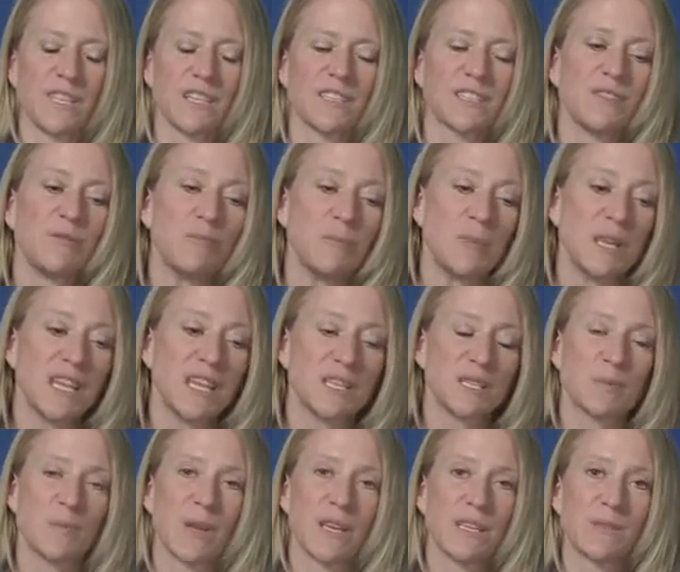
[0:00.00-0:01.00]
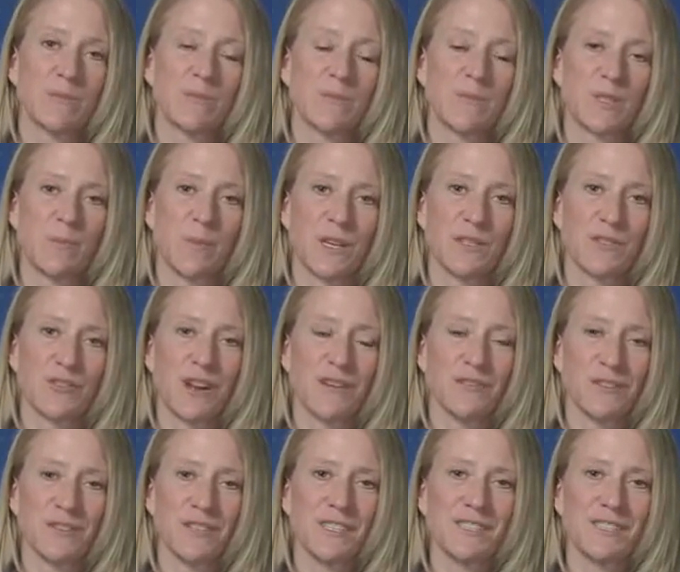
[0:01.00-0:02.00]
to me space
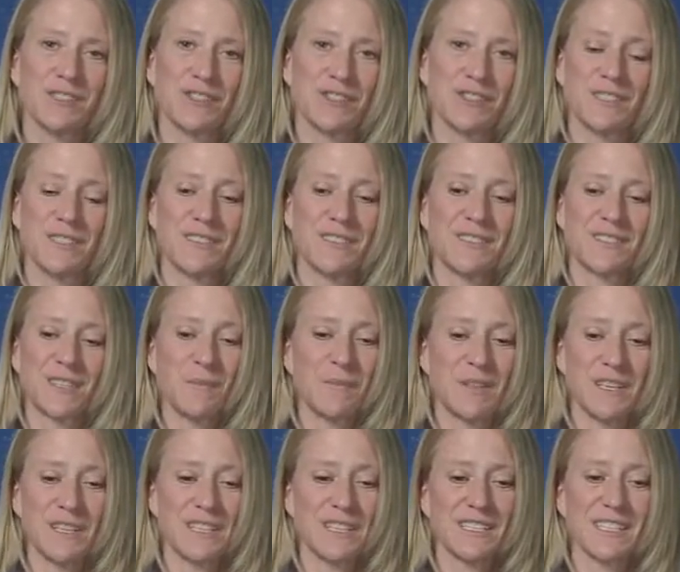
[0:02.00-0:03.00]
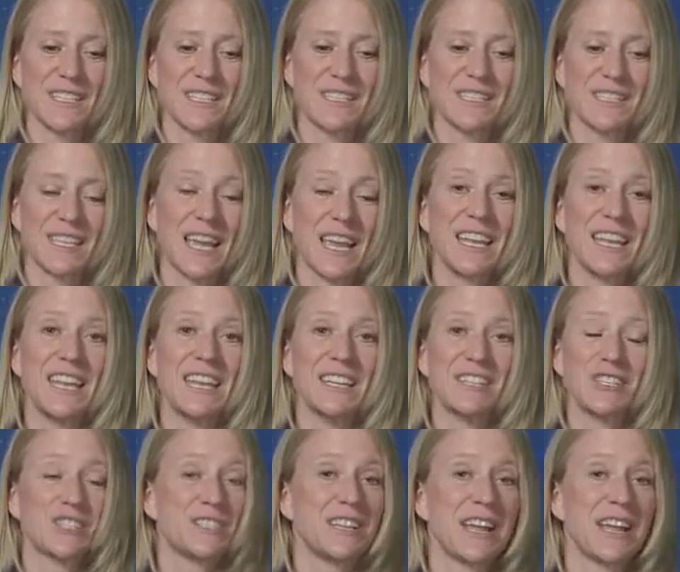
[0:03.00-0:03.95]
travel is just something that's exciting,